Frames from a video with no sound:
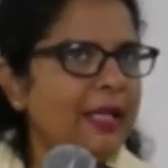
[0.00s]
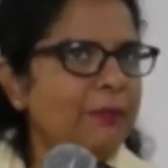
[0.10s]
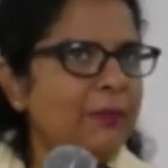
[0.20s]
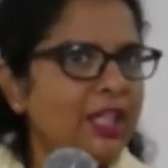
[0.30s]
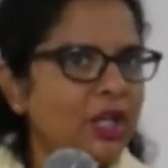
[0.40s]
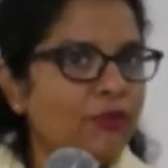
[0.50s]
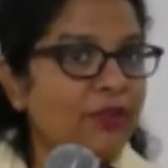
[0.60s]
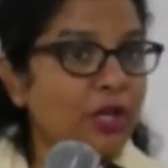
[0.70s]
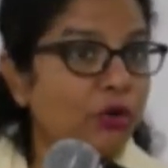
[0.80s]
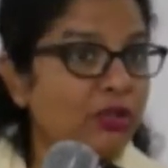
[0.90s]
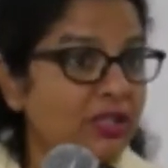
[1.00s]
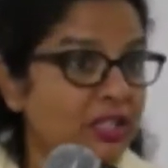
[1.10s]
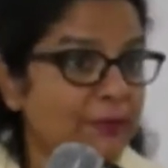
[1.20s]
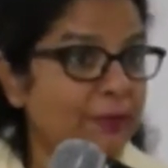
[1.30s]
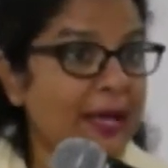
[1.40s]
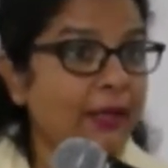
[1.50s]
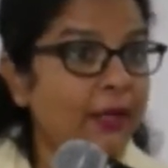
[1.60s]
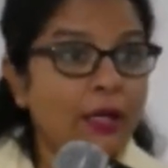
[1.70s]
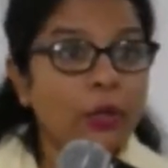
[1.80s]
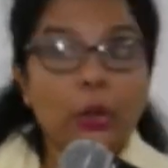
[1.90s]
Let me think of an alternate plan.
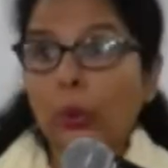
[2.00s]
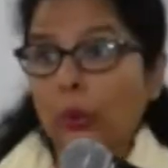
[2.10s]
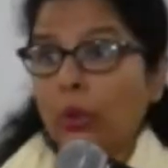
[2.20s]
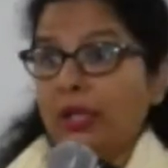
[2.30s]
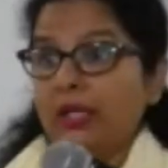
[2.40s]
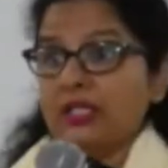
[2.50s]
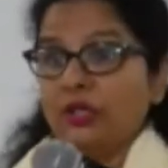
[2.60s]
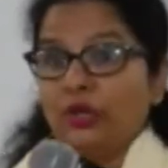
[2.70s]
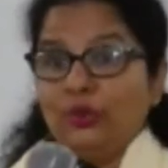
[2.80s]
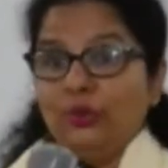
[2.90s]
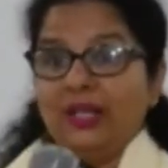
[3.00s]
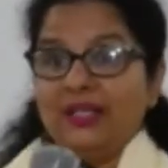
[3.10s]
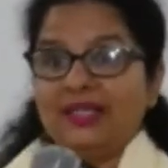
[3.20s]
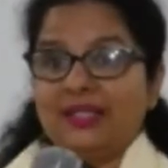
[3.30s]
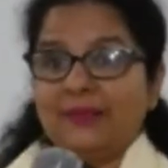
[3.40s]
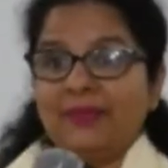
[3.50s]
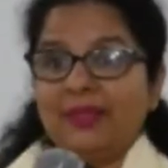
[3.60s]
No, God does not do that.